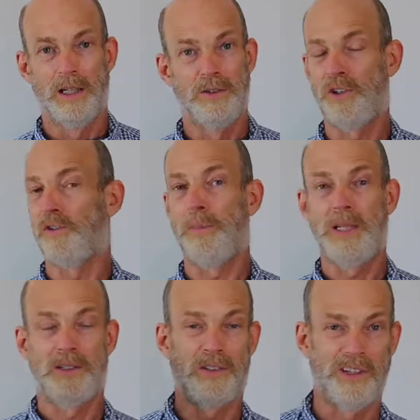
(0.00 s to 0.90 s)
just be
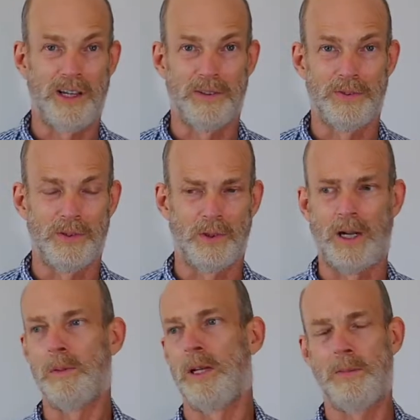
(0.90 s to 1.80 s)
yourself, or
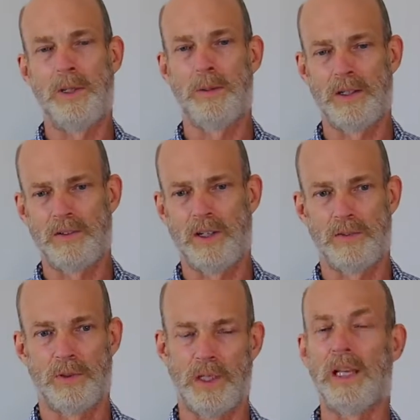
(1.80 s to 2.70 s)
I'm going to be
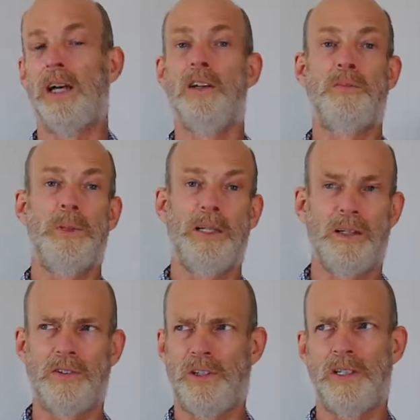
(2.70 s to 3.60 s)
myself, or let us be
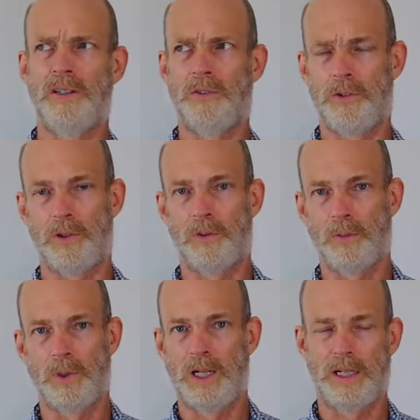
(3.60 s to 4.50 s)
ourselves, or
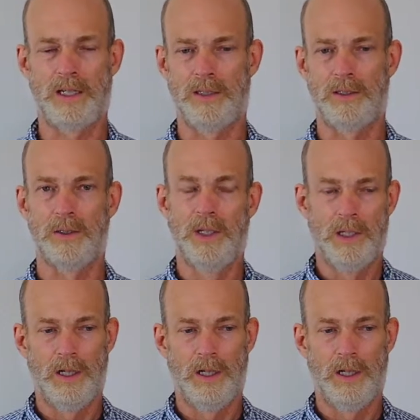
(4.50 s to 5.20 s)
we're not going to